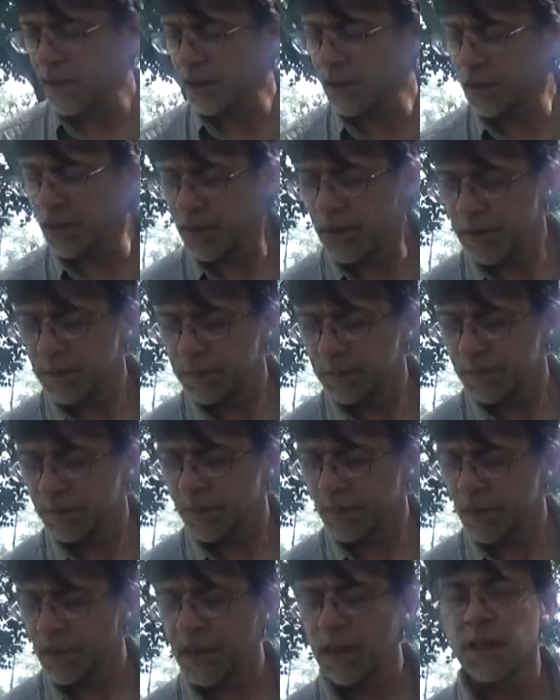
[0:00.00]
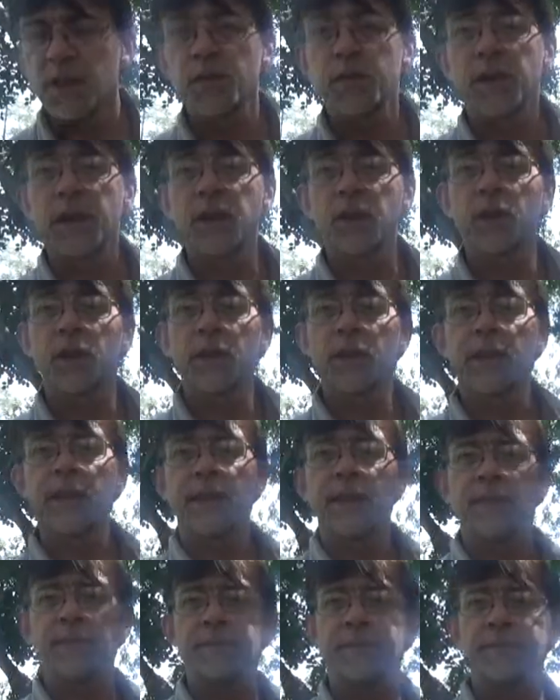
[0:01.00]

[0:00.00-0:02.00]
touch on is my cook kit.